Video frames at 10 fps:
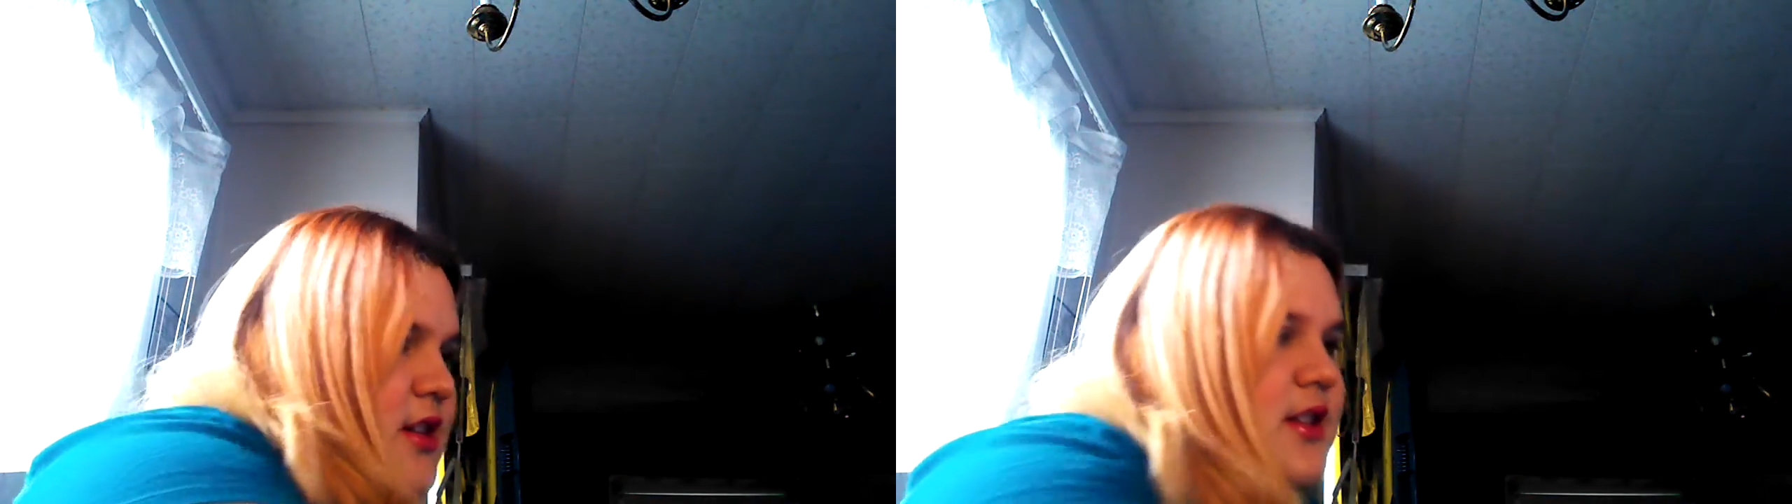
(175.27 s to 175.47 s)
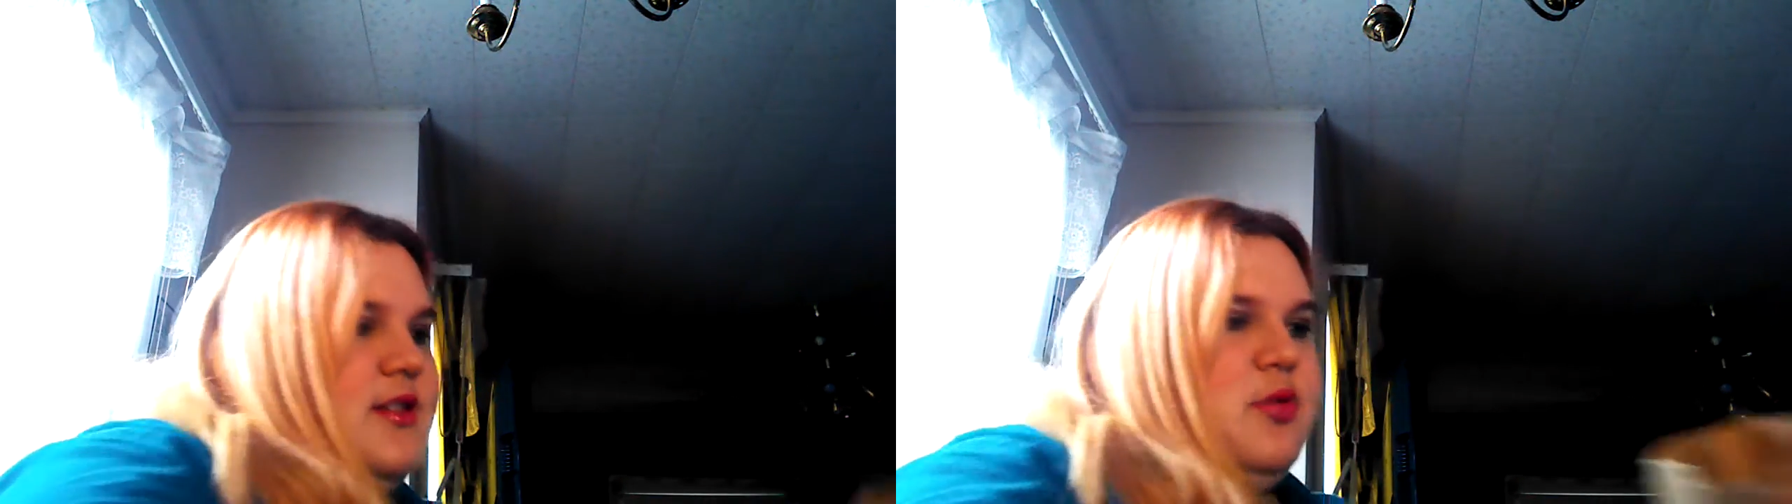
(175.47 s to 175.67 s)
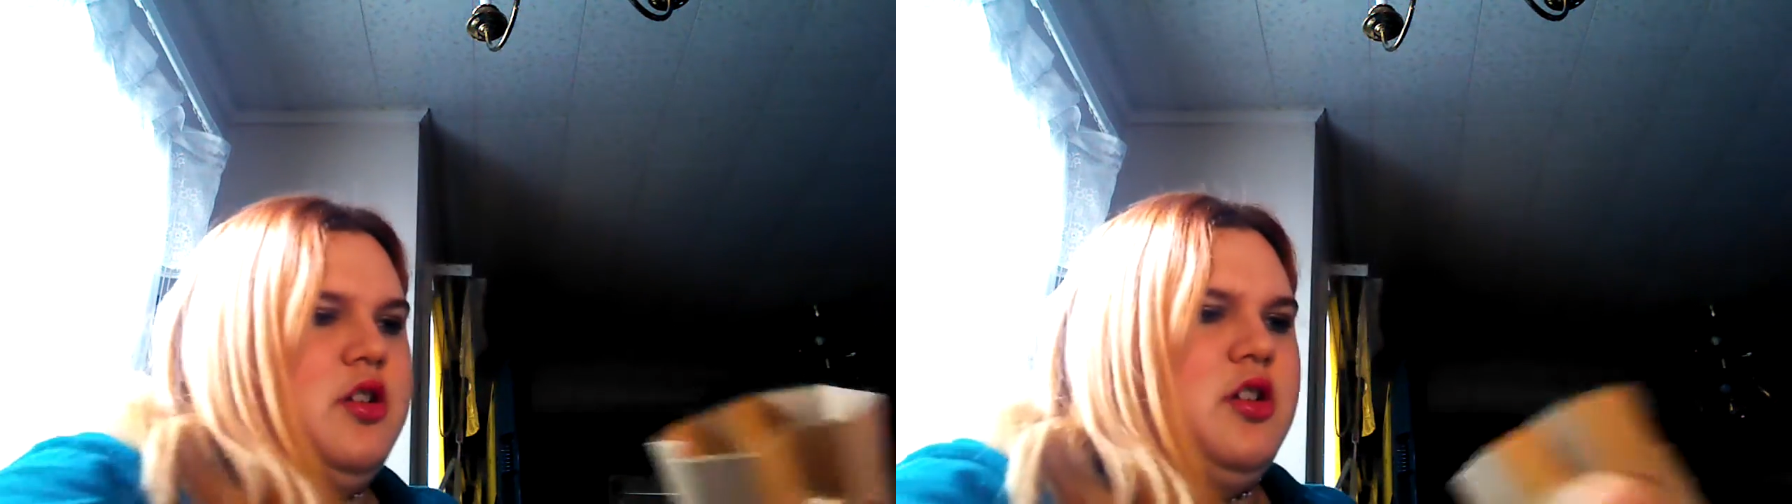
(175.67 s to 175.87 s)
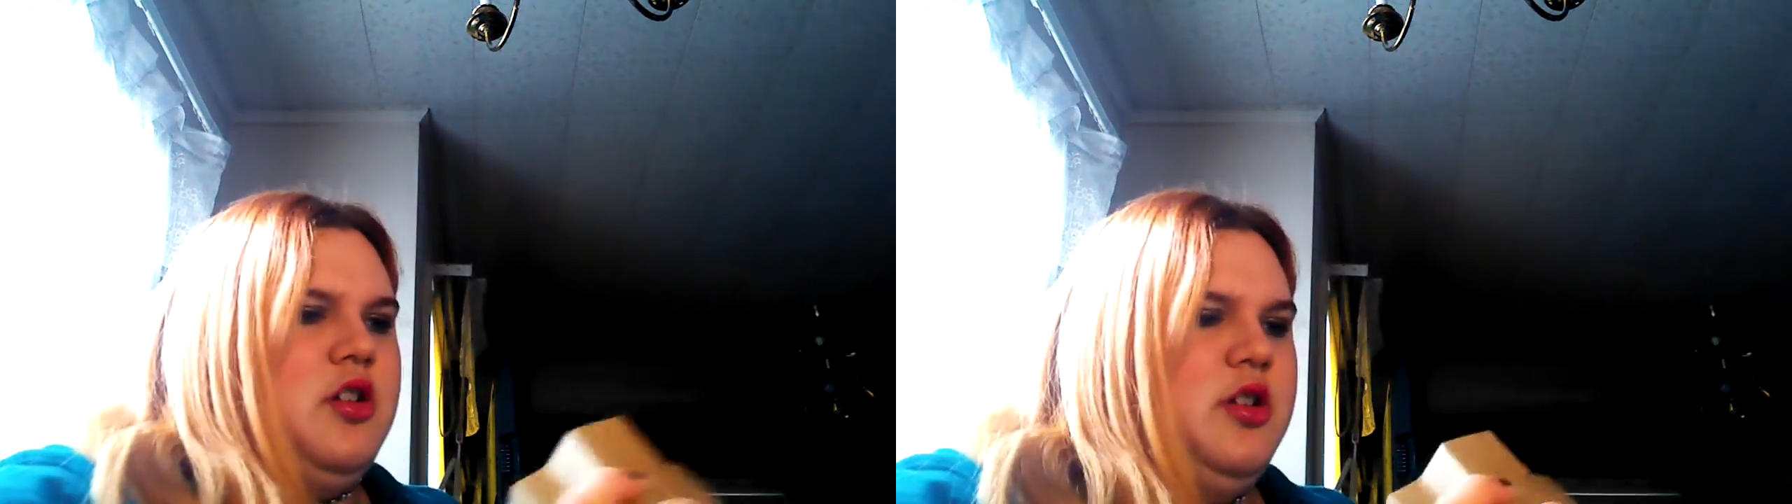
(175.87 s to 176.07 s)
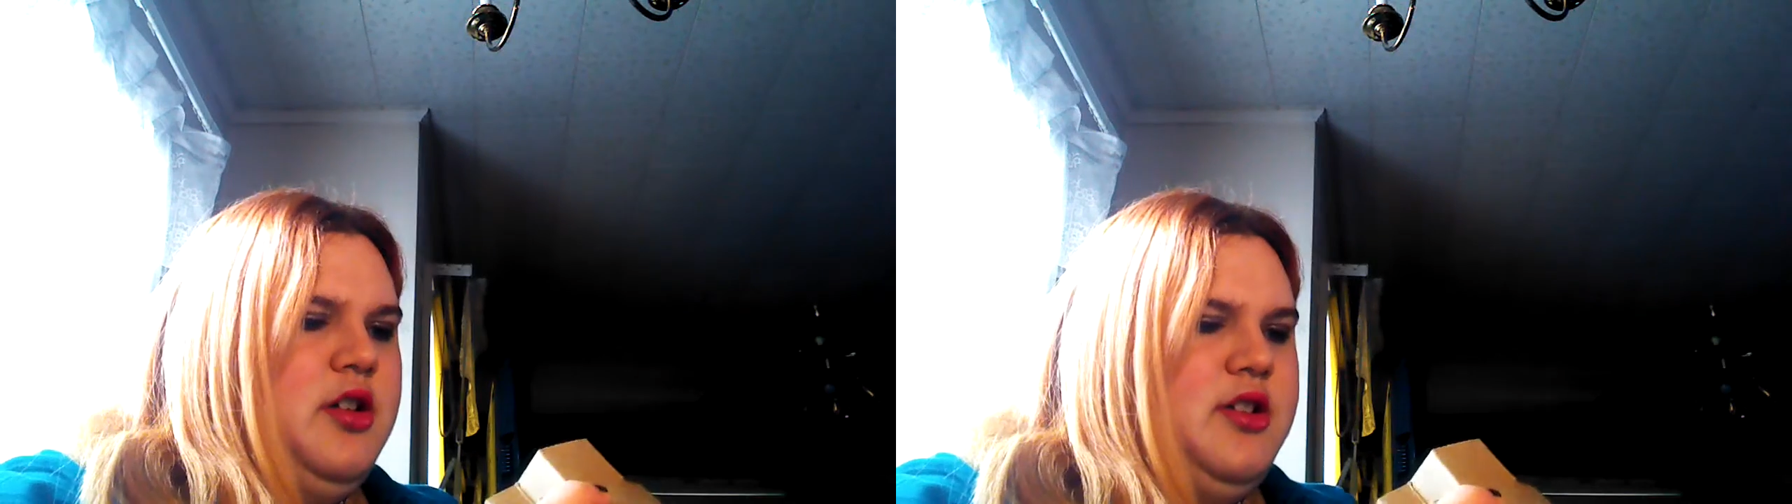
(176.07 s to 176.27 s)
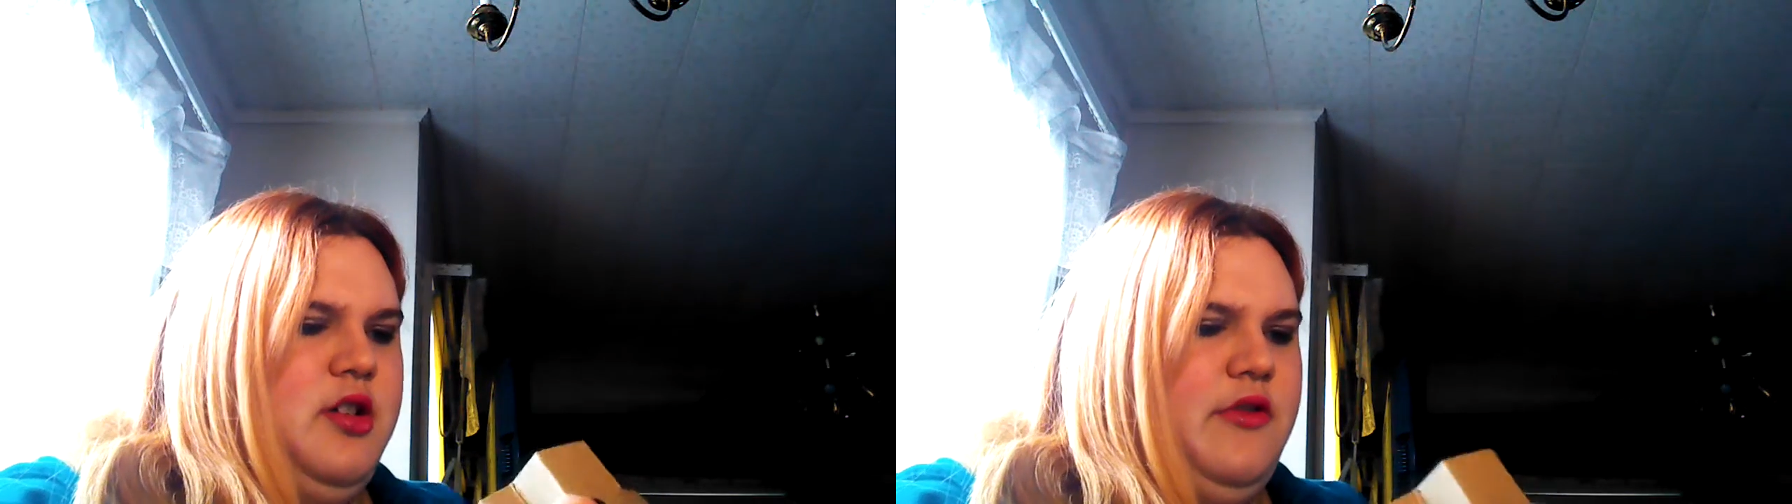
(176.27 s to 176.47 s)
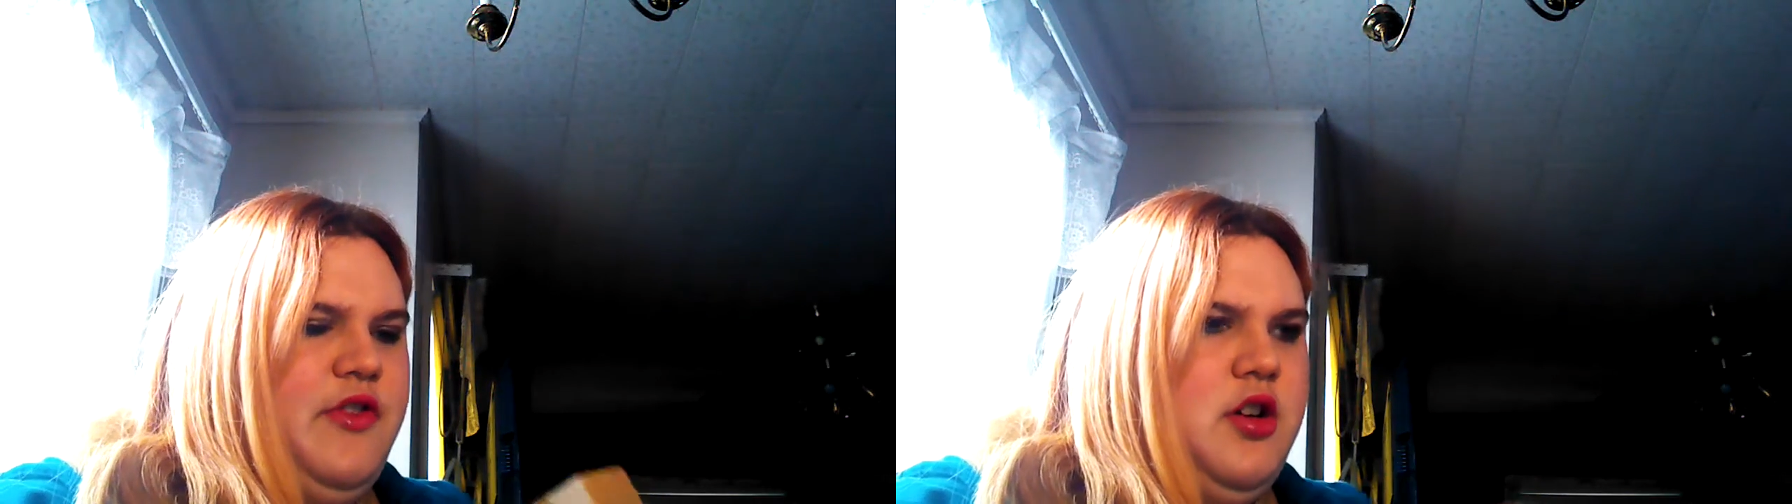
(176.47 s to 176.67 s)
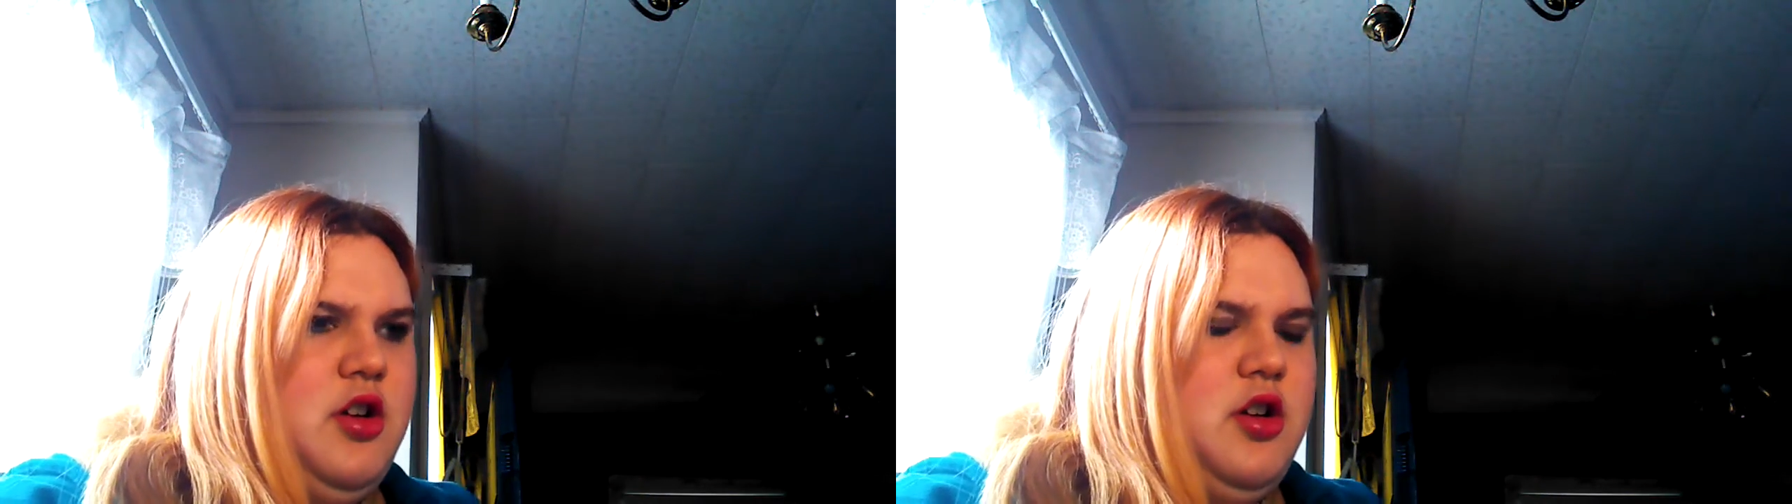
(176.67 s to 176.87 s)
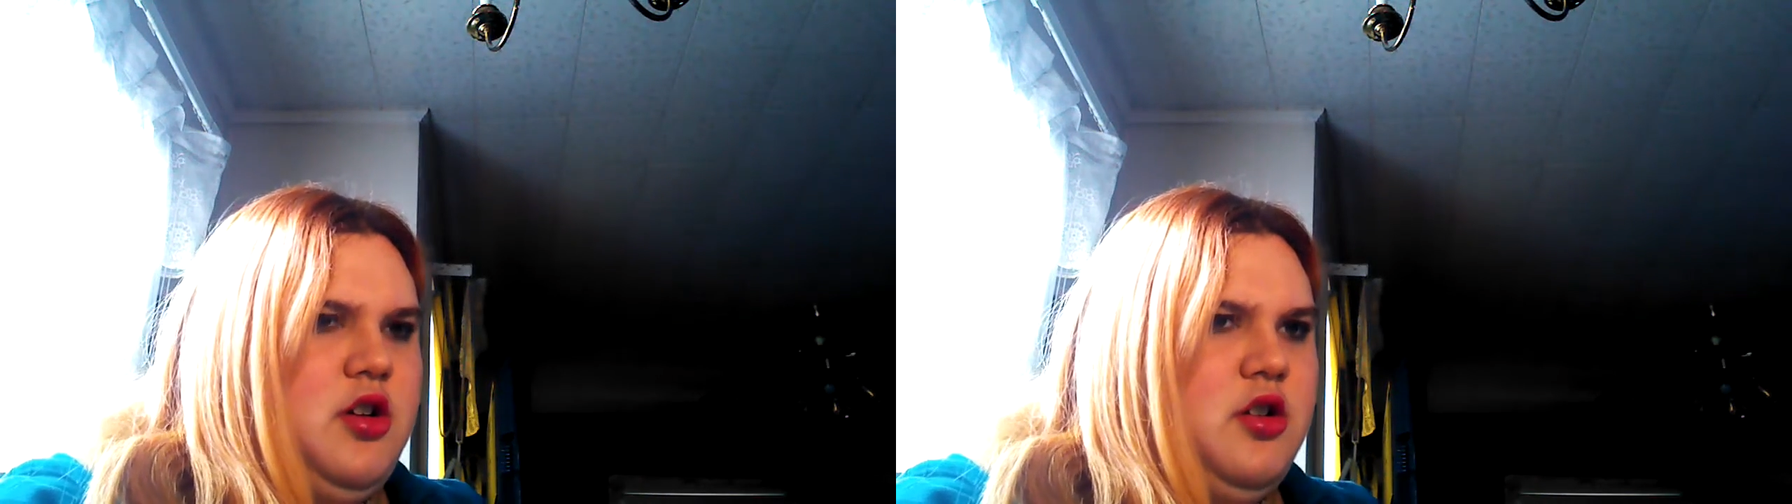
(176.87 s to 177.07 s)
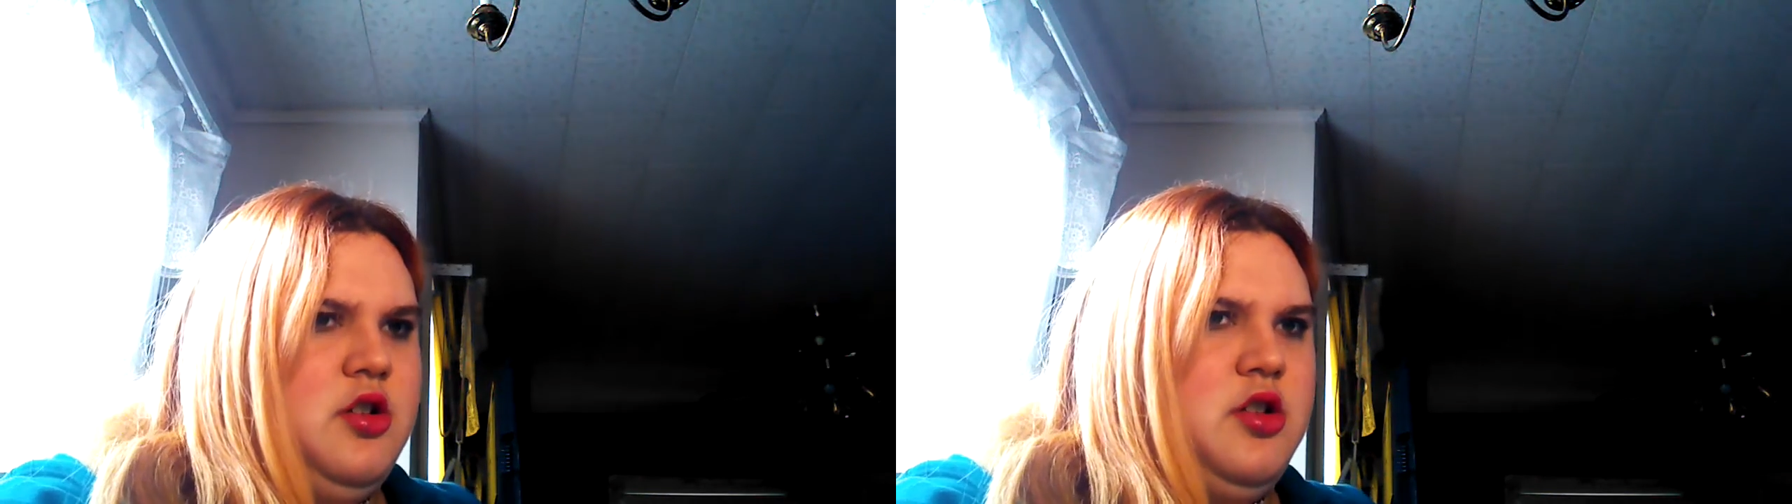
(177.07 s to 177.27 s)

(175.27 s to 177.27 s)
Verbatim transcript: these were two for